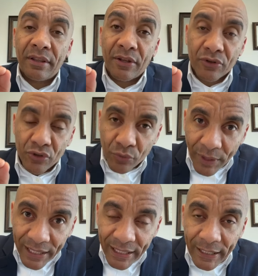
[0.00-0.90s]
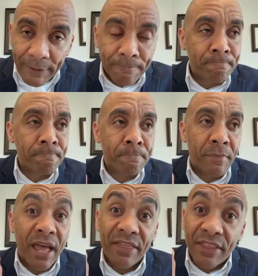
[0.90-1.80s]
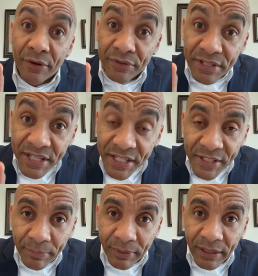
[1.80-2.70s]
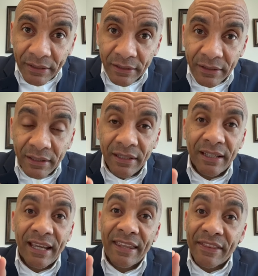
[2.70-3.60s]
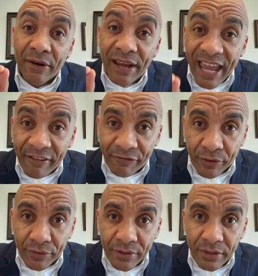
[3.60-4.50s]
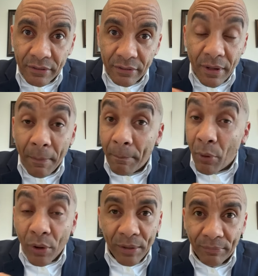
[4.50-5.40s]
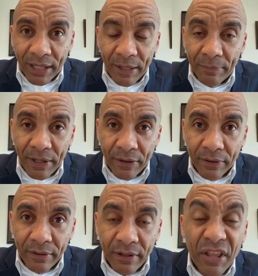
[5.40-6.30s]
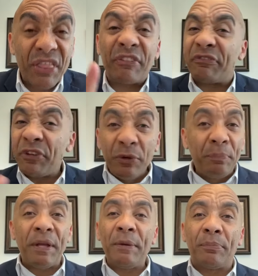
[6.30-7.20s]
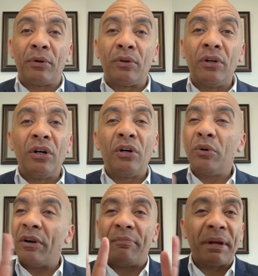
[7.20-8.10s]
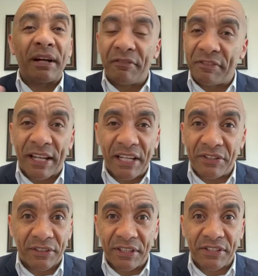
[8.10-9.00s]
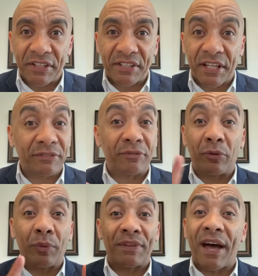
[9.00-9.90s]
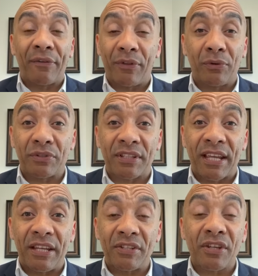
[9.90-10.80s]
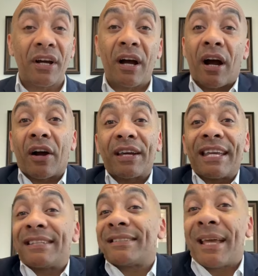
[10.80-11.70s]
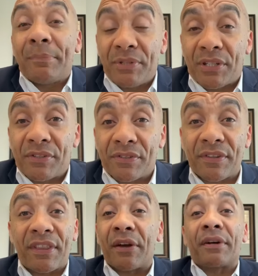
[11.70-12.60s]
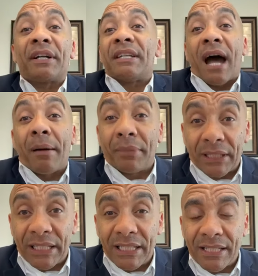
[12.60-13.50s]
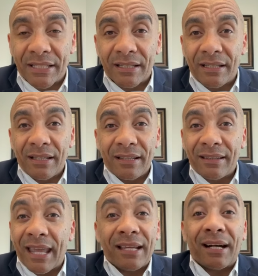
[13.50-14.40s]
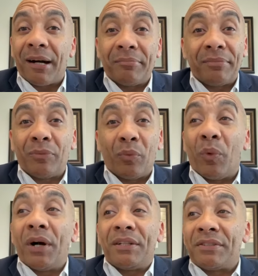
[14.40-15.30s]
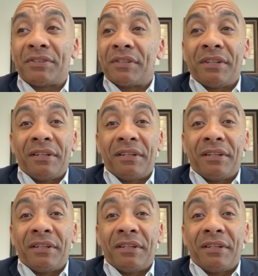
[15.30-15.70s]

their training, their discipline, and their effort. Point blank, period. The few people who have become financially successful without those things are exceptions. They're anomalies. They come once